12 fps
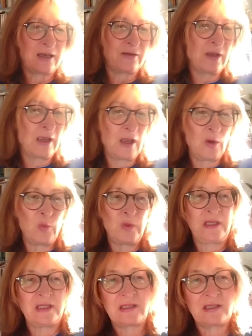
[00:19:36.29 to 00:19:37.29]
And
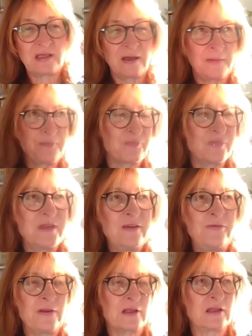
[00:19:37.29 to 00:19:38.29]
with these
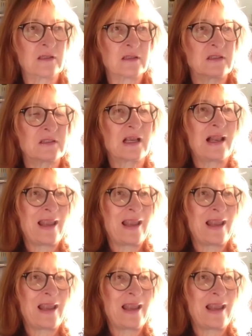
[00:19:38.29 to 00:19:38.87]
difficult